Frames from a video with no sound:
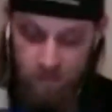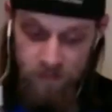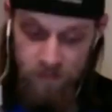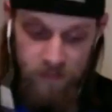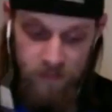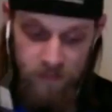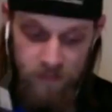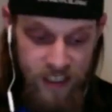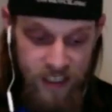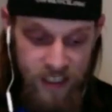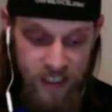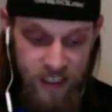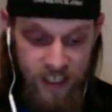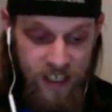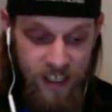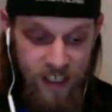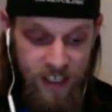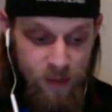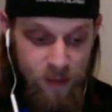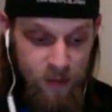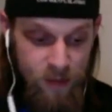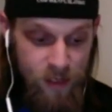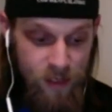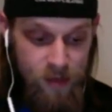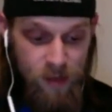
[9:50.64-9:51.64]
it's sickening
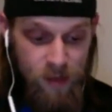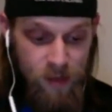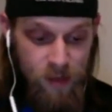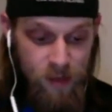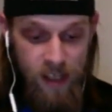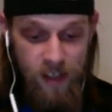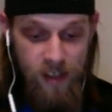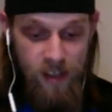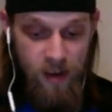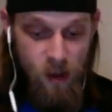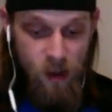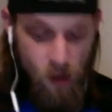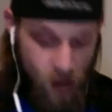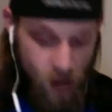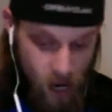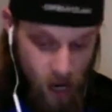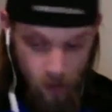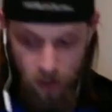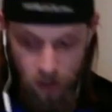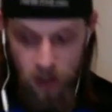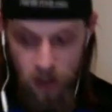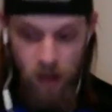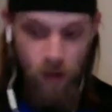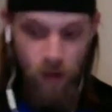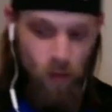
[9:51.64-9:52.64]
when you like know how it
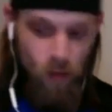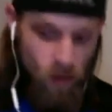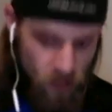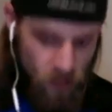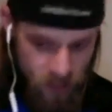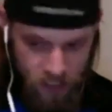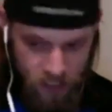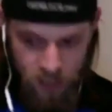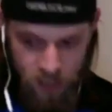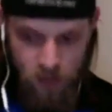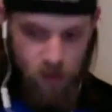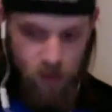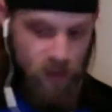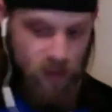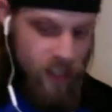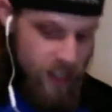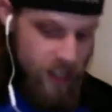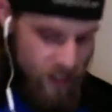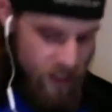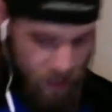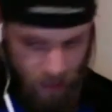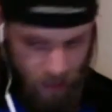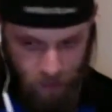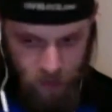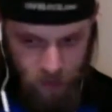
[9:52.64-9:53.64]
all works and you look at it
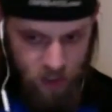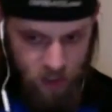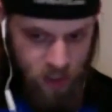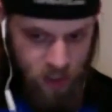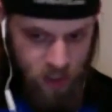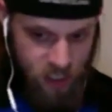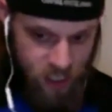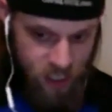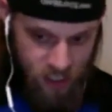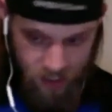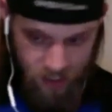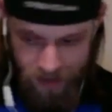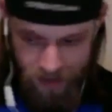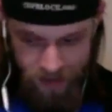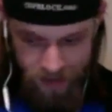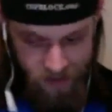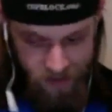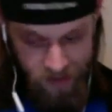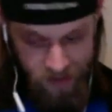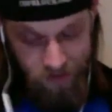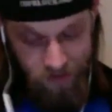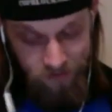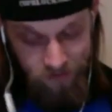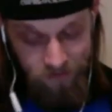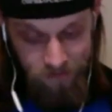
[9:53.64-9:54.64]
like a machine.
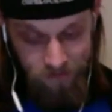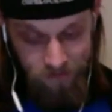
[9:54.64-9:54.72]
So,